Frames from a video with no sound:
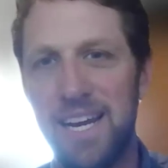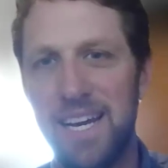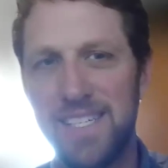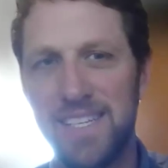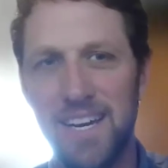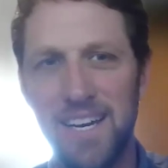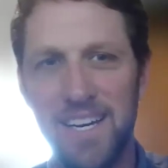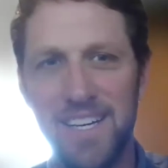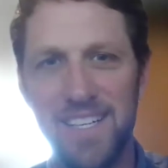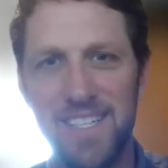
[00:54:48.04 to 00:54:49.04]
any last
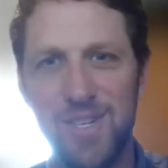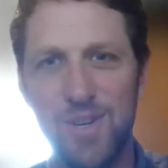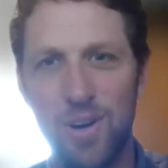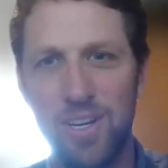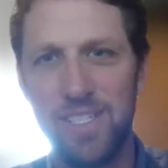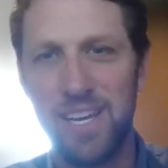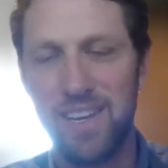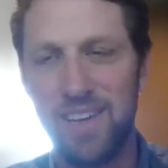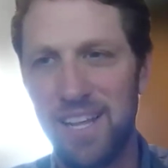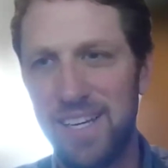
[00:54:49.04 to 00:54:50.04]
stories that
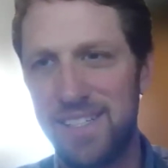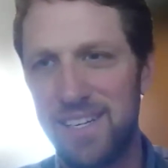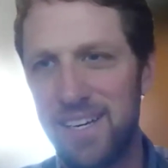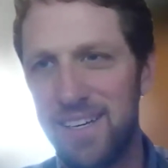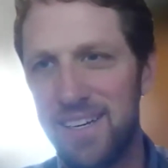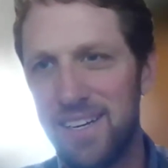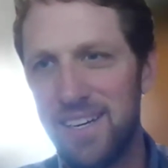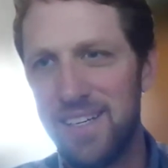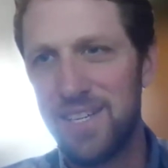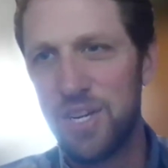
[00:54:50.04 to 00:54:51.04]
you'd like to
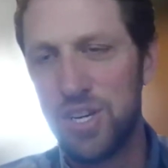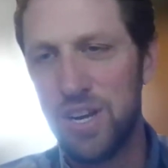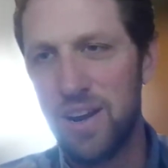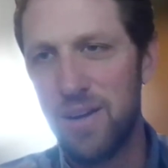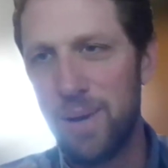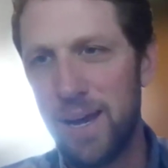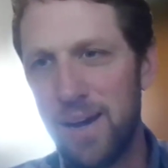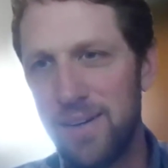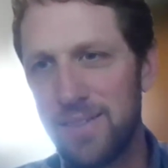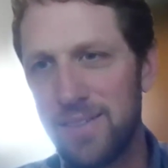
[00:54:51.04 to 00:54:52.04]
share
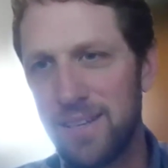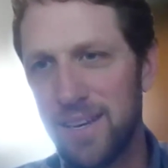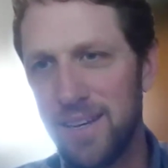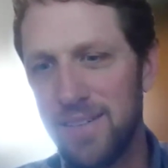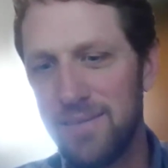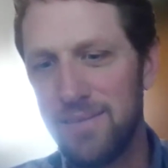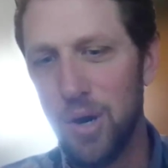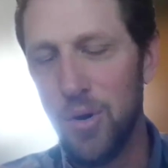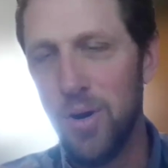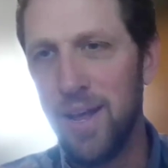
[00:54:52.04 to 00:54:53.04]
about
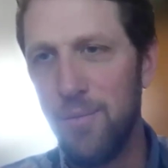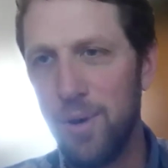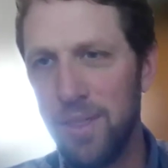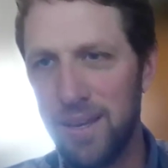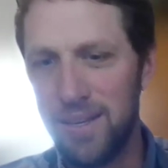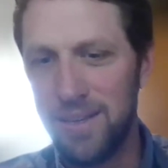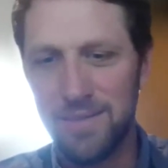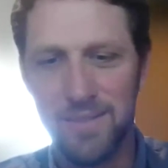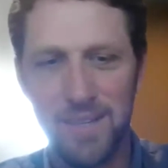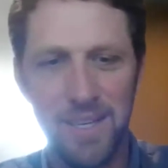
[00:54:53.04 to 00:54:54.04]
O&M
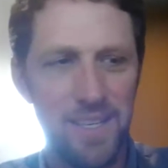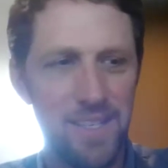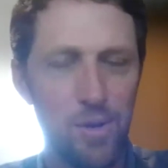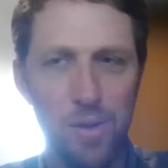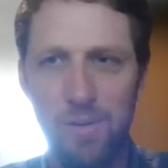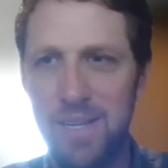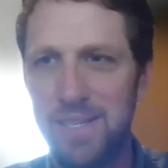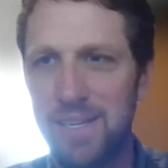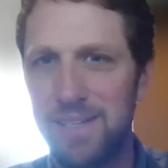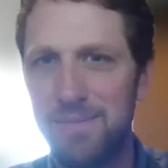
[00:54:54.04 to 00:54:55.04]
within solar array
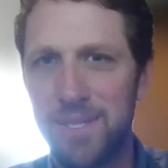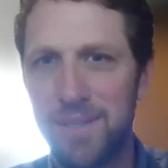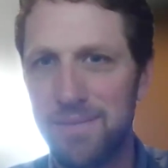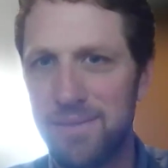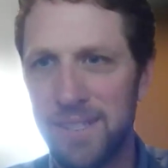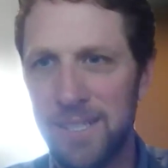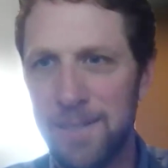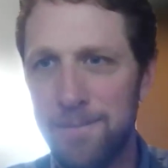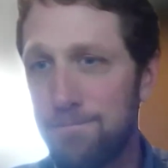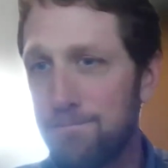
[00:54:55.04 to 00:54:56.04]
systems?
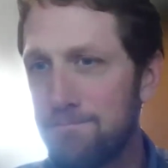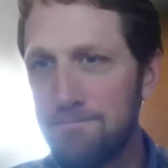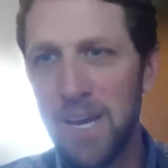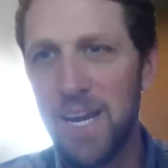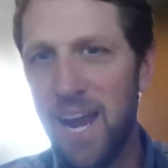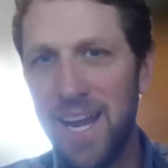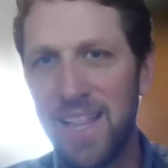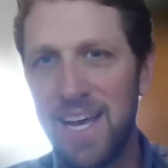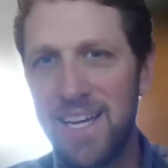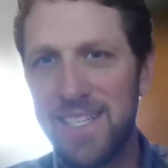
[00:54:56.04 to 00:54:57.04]

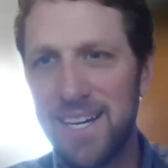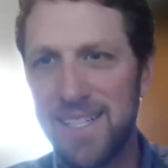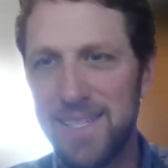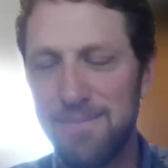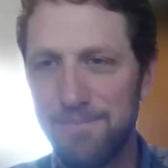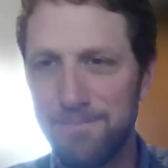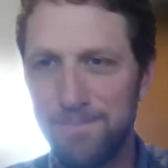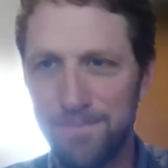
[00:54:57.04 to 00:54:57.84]
Any last thoughts?